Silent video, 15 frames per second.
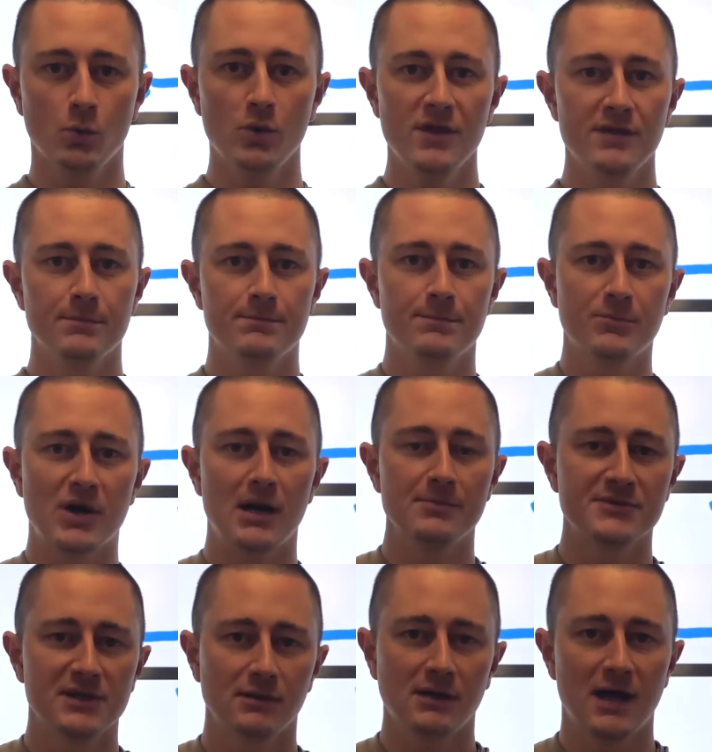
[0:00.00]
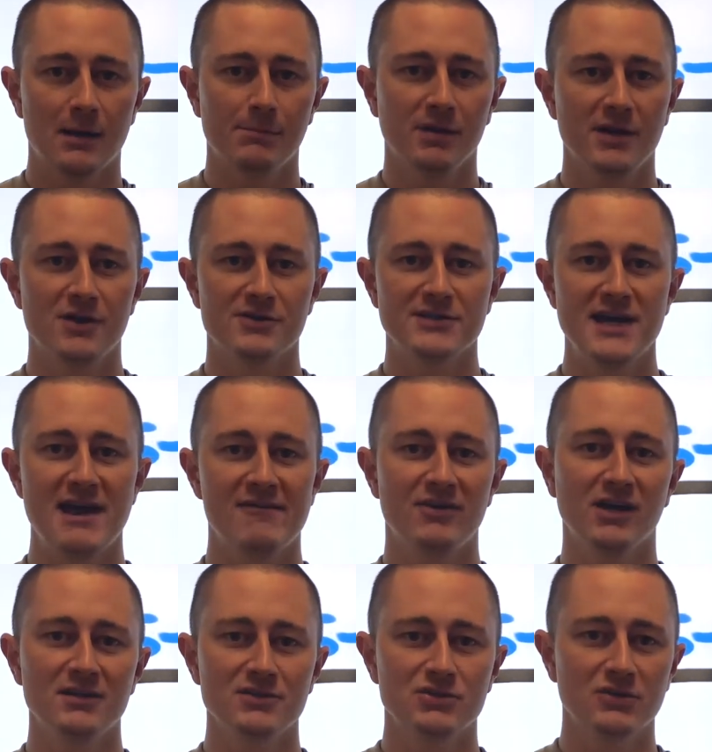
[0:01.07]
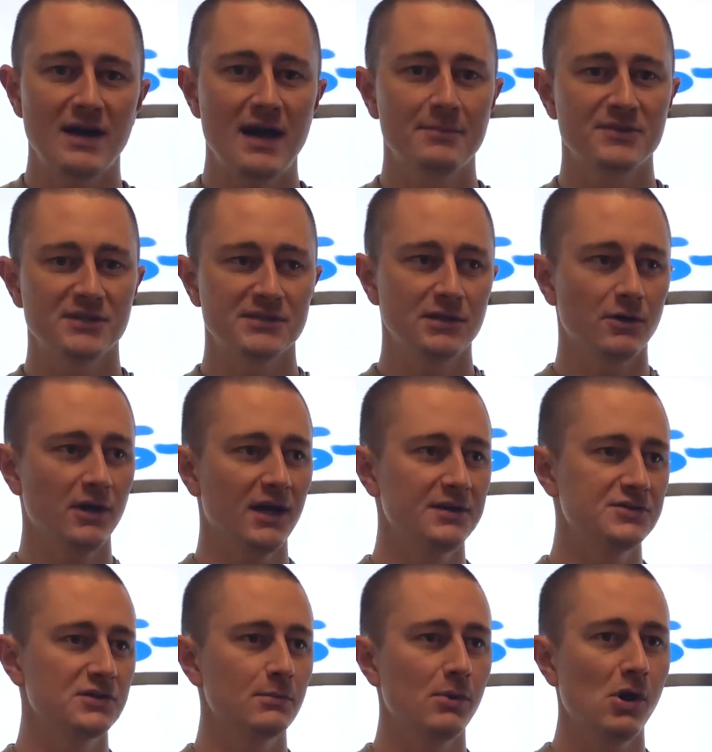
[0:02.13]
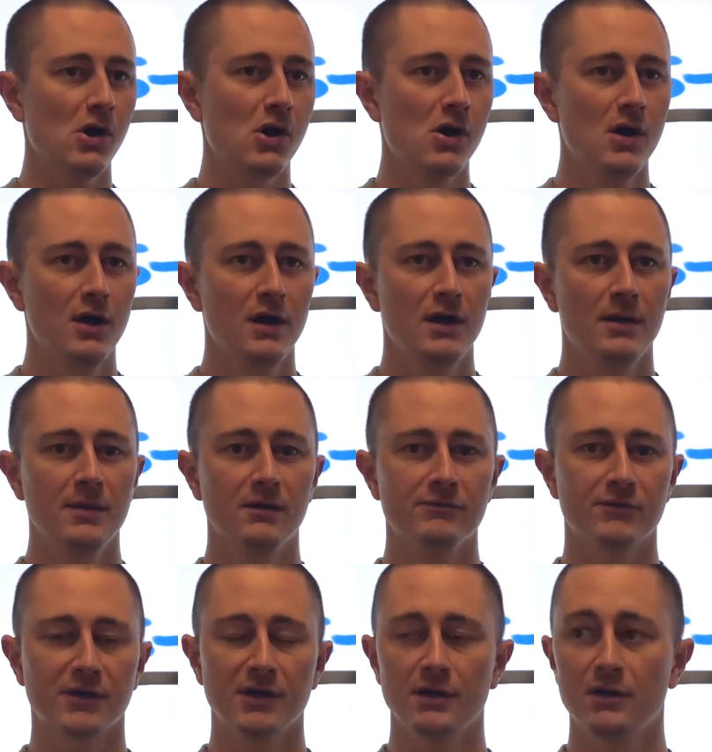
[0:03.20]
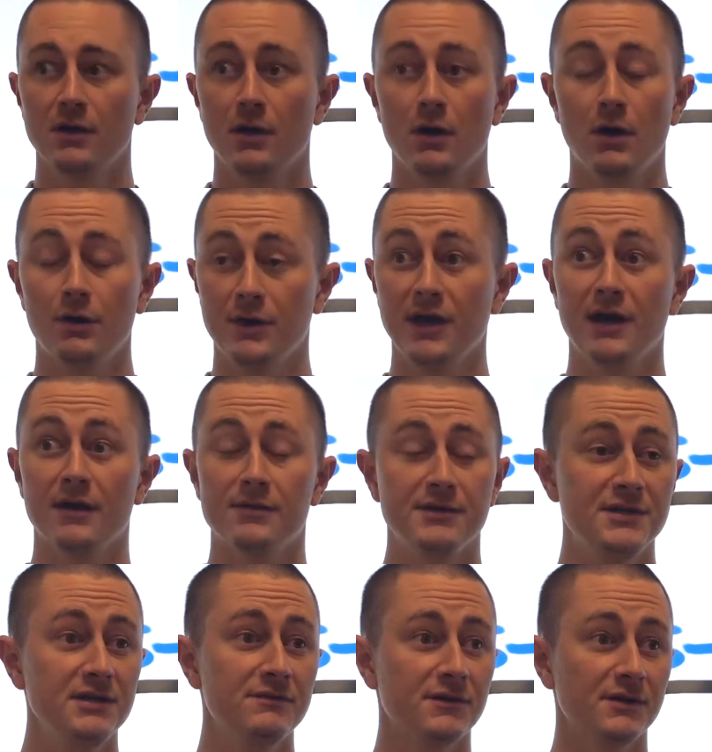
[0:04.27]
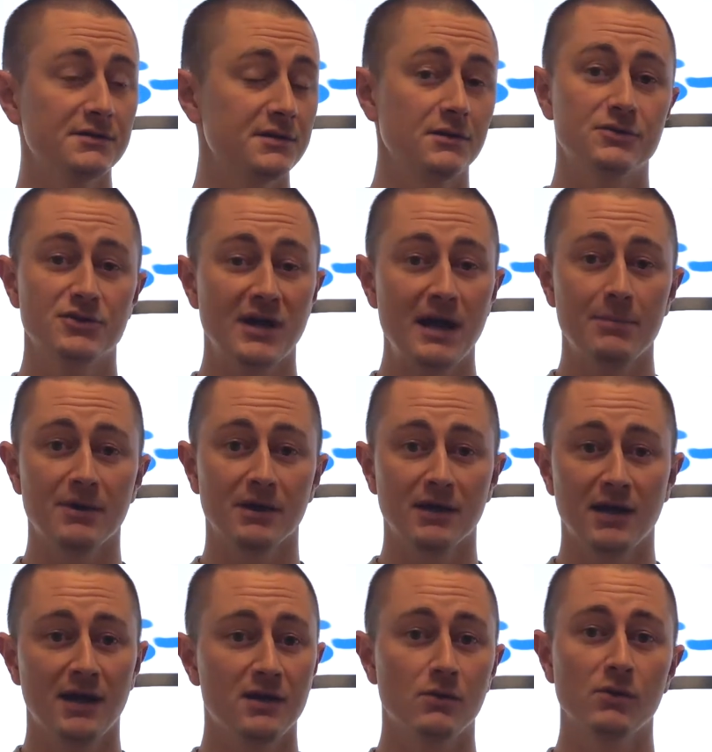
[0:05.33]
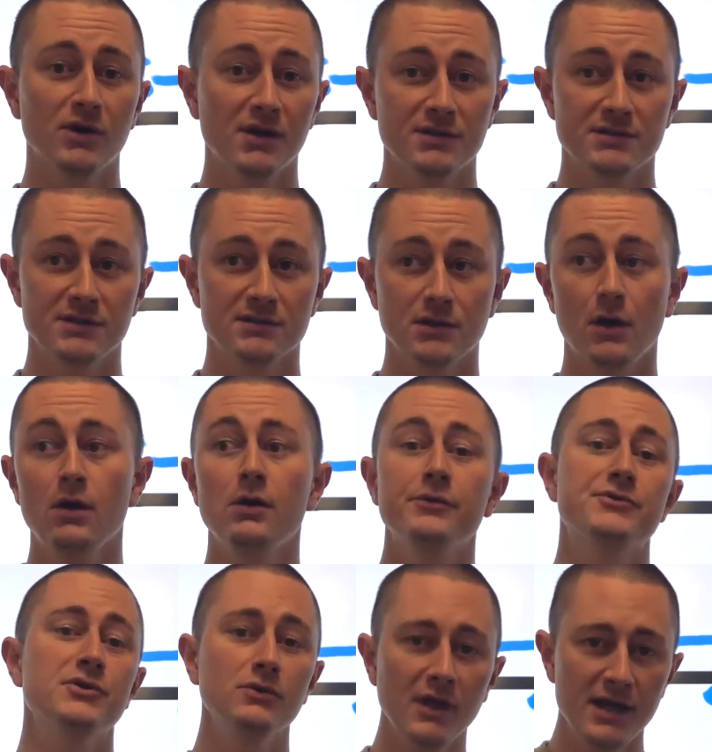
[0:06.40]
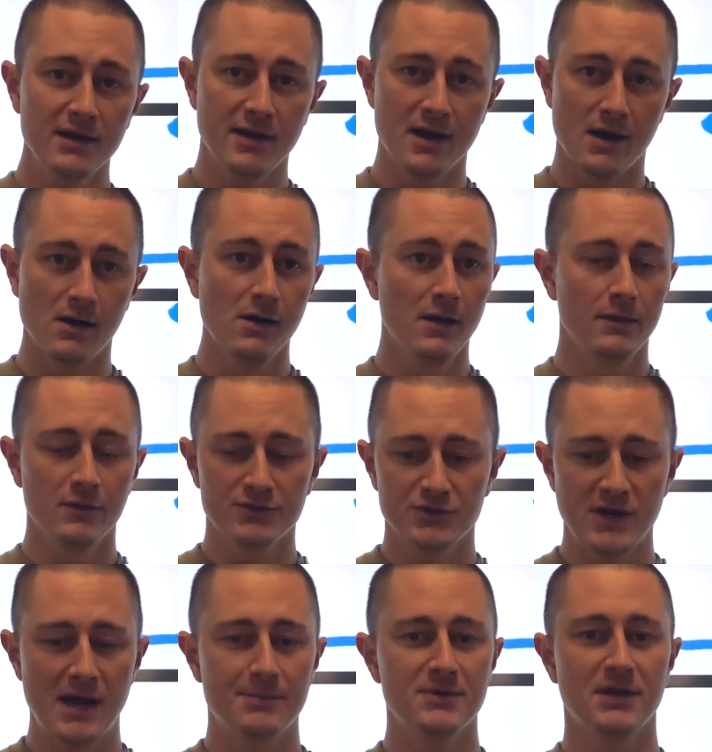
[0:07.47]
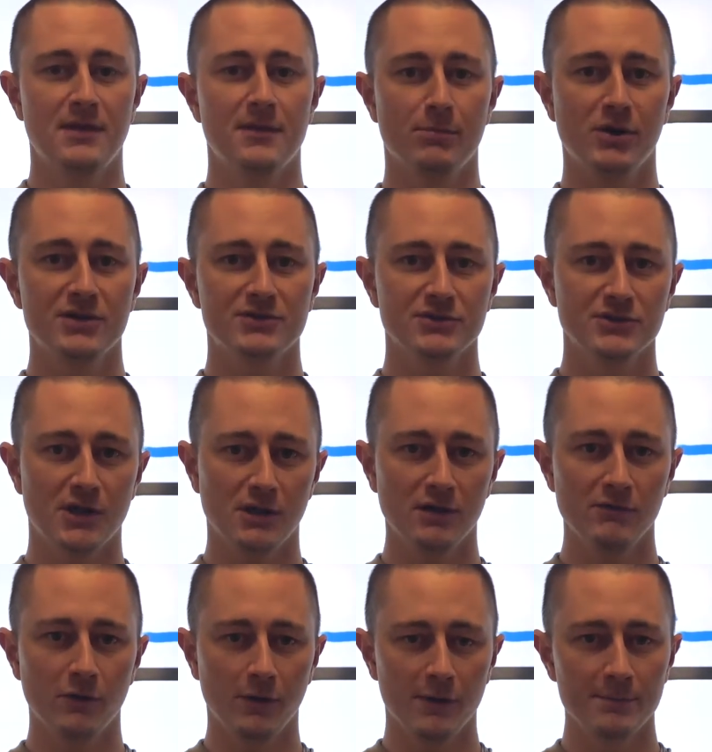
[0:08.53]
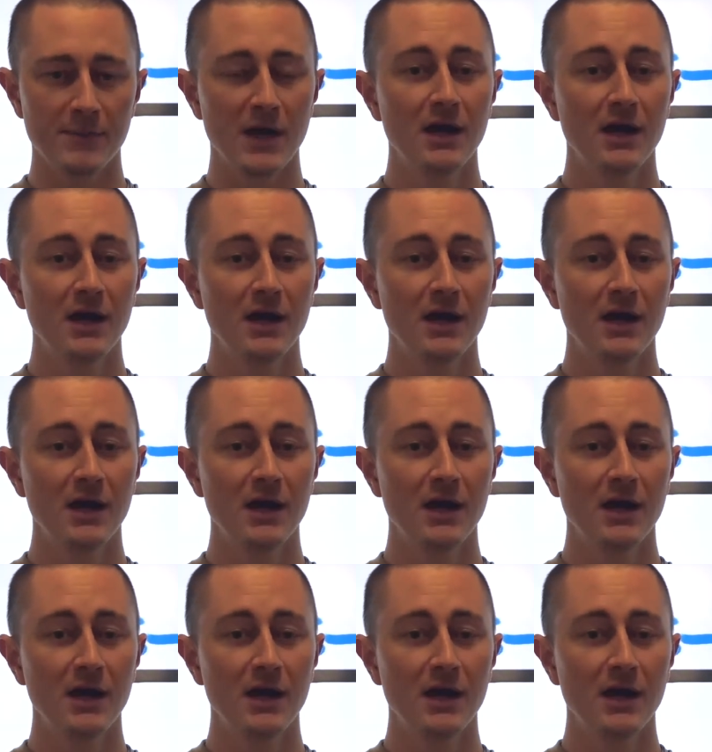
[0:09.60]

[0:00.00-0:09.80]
One of the problems that a lot of players have against traps is they'll catch the ball and they'll forget, oh yeah, the defense, they're trapping. I didn't realize this. Oh, too late now. They're trapped and the pressure's all over them.